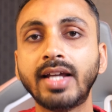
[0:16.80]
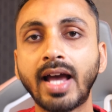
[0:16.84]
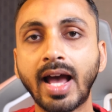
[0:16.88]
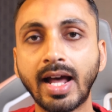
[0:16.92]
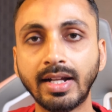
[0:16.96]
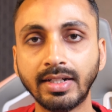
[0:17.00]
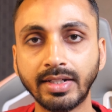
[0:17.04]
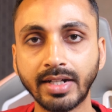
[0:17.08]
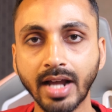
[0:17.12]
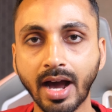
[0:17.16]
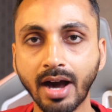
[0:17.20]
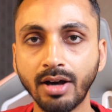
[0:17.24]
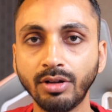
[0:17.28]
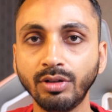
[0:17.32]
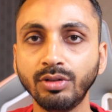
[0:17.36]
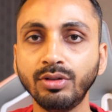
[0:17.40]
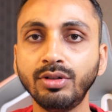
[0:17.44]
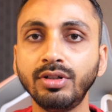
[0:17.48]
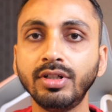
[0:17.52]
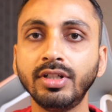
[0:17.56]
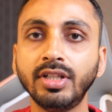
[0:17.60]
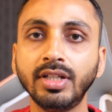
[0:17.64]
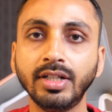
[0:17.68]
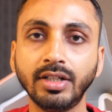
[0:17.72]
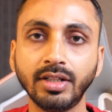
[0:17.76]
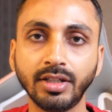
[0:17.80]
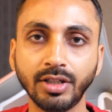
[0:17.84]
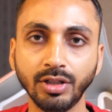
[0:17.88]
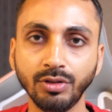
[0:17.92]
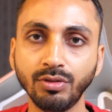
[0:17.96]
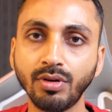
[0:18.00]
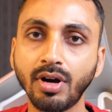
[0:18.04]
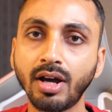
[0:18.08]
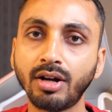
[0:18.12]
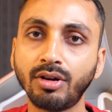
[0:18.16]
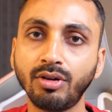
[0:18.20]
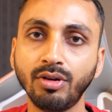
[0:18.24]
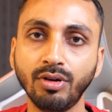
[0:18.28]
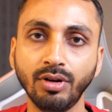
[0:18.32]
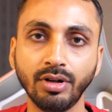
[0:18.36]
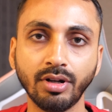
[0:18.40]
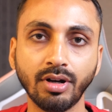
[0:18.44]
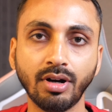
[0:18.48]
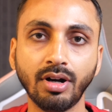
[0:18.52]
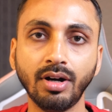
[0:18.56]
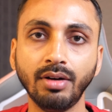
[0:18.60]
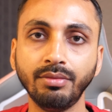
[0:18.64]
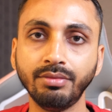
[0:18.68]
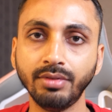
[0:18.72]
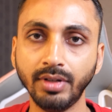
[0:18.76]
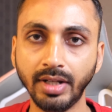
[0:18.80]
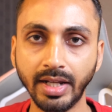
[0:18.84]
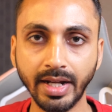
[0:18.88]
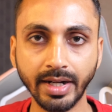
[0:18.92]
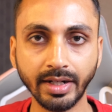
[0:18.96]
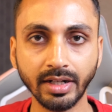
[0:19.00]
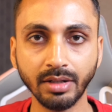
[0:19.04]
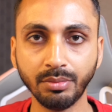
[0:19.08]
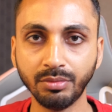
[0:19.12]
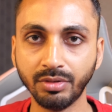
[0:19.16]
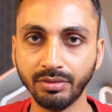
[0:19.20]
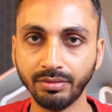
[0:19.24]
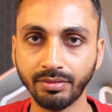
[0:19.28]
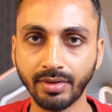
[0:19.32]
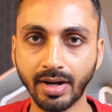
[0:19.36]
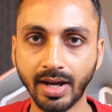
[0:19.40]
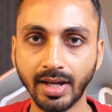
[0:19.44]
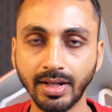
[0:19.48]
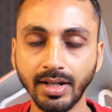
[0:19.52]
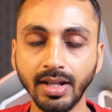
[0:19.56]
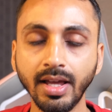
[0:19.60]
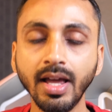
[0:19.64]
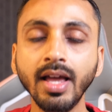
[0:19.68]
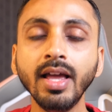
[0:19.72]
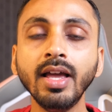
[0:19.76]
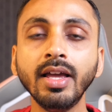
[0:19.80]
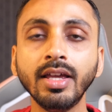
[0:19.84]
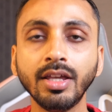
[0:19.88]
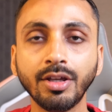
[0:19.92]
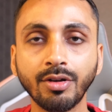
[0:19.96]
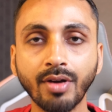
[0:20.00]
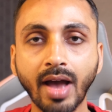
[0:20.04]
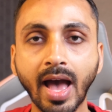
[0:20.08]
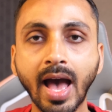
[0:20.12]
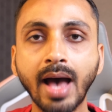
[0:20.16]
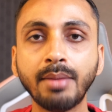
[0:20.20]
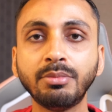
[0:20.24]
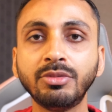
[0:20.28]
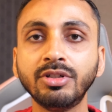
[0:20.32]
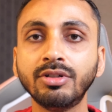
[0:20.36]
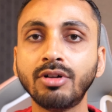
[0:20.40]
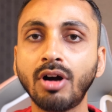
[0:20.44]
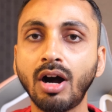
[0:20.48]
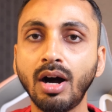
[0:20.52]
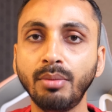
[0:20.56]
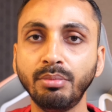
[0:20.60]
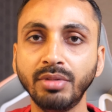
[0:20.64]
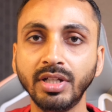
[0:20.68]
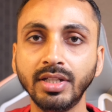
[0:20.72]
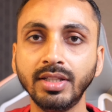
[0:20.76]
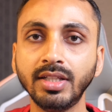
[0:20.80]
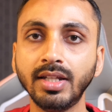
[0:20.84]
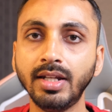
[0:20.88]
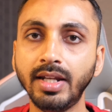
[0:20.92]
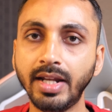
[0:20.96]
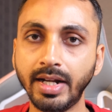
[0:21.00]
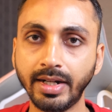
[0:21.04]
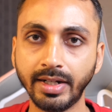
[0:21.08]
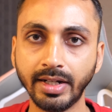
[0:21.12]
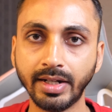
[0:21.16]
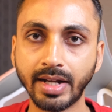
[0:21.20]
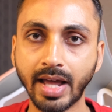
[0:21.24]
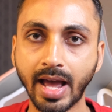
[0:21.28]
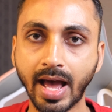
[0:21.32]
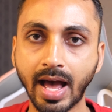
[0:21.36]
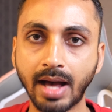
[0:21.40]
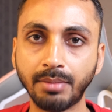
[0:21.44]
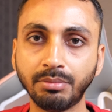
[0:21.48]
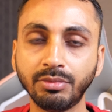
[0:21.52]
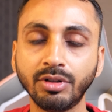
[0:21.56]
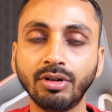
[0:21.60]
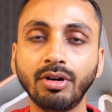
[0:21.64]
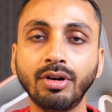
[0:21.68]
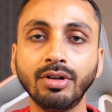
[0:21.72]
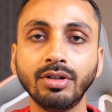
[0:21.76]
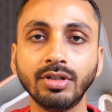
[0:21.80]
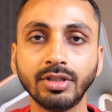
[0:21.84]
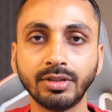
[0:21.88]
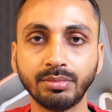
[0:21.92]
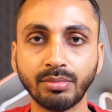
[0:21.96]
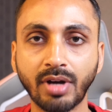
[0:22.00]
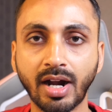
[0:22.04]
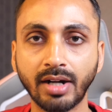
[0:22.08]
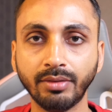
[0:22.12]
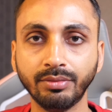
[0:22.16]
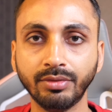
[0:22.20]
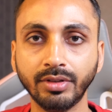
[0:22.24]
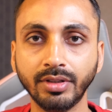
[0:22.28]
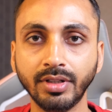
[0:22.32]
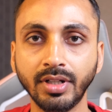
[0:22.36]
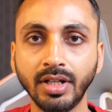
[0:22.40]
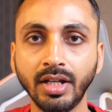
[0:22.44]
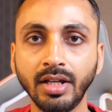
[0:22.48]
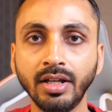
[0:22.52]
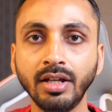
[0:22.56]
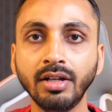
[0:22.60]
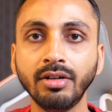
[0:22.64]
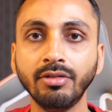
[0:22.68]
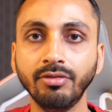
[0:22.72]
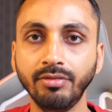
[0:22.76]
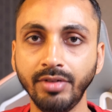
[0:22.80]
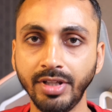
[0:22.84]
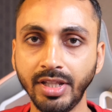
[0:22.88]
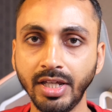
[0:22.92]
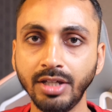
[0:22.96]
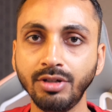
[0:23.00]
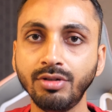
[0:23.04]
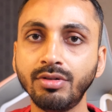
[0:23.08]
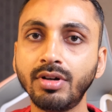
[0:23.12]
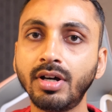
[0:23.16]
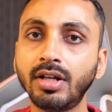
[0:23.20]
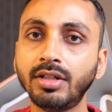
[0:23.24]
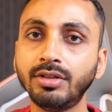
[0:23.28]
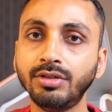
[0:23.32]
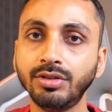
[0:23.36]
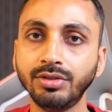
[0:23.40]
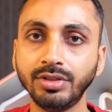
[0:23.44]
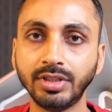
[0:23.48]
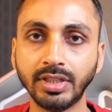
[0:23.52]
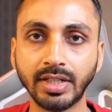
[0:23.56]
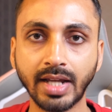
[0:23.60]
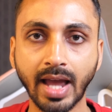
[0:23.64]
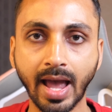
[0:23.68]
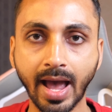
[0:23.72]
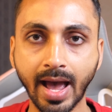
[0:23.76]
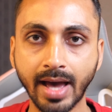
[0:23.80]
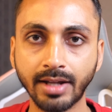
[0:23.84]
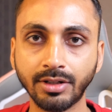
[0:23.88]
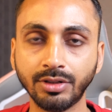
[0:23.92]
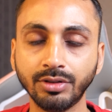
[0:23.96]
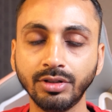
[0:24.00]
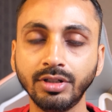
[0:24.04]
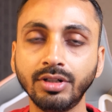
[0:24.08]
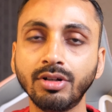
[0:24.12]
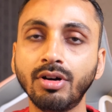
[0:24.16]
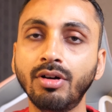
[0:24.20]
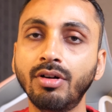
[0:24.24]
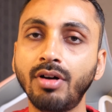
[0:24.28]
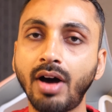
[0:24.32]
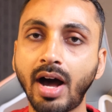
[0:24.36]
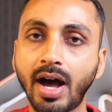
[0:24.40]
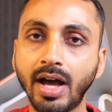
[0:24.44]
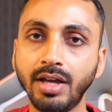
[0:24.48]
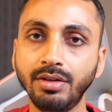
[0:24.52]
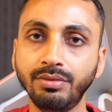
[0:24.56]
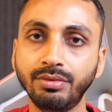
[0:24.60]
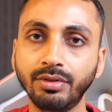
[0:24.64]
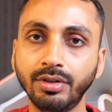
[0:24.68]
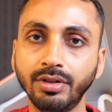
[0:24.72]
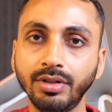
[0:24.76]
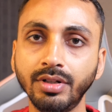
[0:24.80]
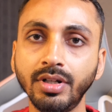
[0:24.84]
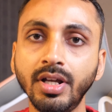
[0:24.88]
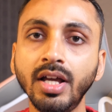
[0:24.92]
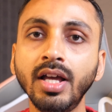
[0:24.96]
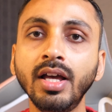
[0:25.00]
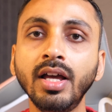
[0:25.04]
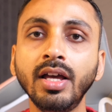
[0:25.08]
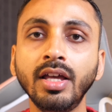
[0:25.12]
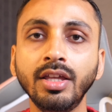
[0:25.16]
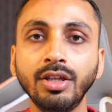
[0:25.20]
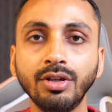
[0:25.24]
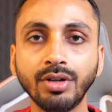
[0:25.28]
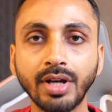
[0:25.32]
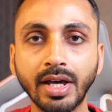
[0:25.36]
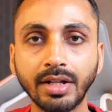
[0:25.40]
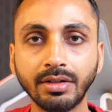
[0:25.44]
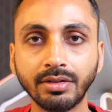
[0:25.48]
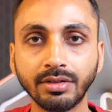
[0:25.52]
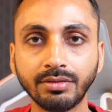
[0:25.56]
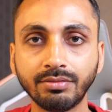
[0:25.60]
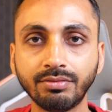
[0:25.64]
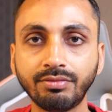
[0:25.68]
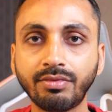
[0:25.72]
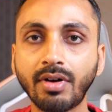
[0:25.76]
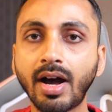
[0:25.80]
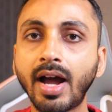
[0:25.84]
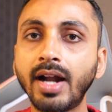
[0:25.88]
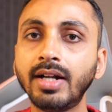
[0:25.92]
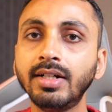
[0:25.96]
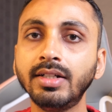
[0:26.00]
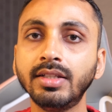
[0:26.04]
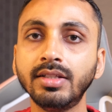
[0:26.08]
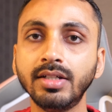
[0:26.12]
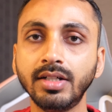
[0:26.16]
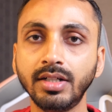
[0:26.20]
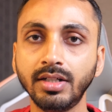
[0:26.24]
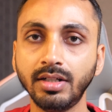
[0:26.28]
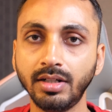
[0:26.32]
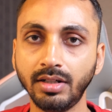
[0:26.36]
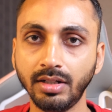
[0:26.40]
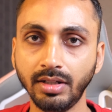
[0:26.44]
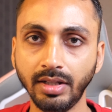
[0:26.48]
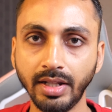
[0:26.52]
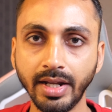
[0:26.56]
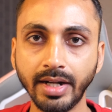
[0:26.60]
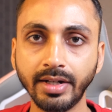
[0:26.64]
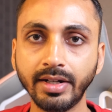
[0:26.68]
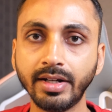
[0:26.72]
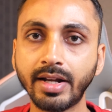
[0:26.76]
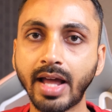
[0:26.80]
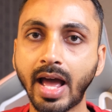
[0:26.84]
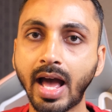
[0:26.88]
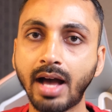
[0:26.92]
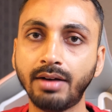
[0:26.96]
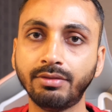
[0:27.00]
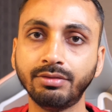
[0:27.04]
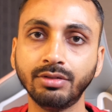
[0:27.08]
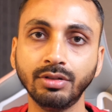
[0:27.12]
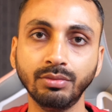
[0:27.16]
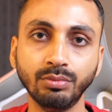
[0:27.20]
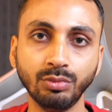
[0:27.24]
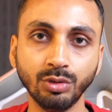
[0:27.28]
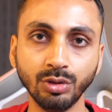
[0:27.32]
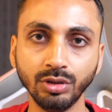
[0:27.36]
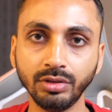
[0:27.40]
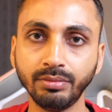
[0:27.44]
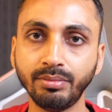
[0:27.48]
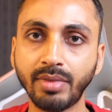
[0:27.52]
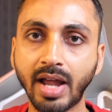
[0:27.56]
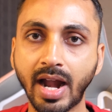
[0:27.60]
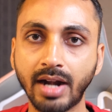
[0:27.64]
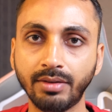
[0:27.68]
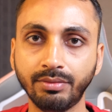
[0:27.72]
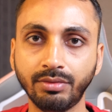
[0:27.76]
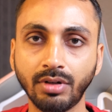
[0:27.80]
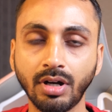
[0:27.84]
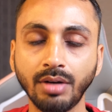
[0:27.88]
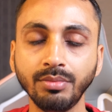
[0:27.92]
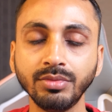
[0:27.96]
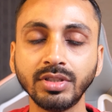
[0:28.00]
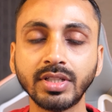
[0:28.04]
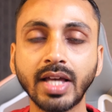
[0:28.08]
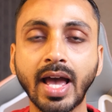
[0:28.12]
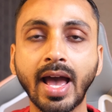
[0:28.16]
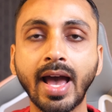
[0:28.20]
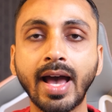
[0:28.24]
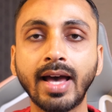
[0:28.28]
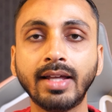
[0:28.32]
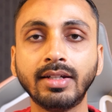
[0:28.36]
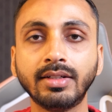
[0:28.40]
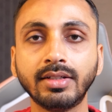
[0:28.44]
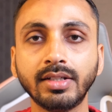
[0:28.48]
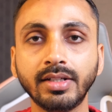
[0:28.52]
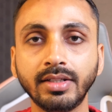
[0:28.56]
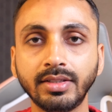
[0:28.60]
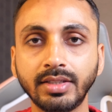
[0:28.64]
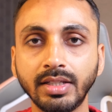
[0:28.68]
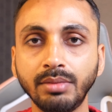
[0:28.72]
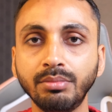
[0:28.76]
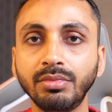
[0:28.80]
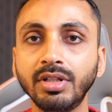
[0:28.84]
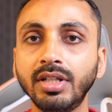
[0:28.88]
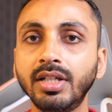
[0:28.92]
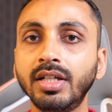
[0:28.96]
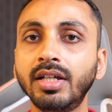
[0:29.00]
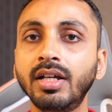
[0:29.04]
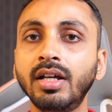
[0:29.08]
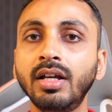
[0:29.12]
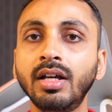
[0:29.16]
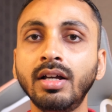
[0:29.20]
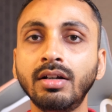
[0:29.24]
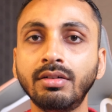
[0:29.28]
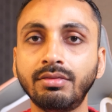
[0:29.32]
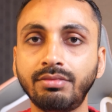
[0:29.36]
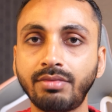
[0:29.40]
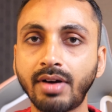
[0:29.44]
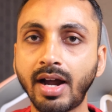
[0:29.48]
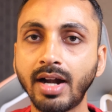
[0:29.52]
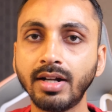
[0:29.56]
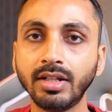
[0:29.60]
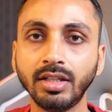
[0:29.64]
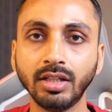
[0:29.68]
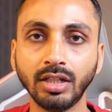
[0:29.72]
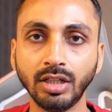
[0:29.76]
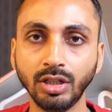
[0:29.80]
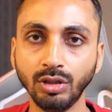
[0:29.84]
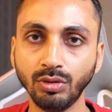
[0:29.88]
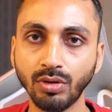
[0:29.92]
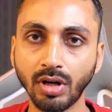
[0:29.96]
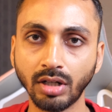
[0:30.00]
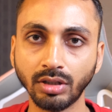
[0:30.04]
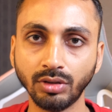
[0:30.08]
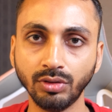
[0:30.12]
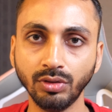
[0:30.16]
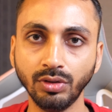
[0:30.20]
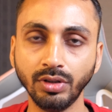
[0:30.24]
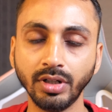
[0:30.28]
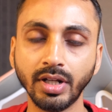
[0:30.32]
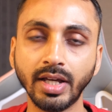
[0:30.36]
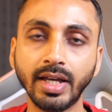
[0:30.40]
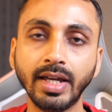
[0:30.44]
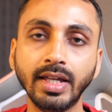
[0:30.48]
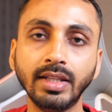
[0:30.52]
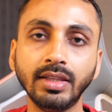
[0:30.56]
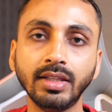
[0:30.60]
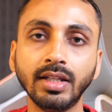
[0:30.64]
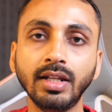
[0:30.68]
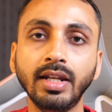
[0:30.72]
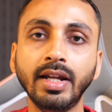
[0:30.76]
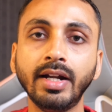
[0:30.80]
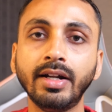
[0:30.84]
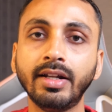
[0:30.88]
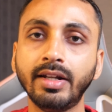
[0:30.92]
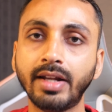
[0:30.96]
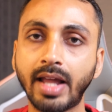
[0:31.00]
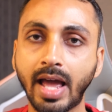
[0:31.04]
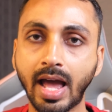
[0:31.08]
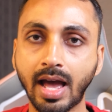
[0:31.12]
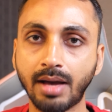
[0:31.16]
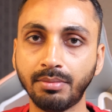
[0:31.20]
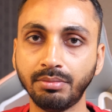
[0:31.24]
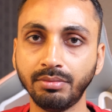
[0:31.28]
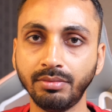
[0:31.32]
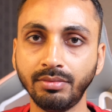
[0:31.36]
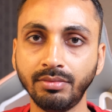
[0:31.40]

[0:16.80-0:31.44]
and download the QR code of your LinkedIn profile, you have to open the LinkedIn app on your smartphone. Whether you are using Android or iPhone, you can find the LinkedIn app for both platforms and simply find the QR code in the LinkedIn app,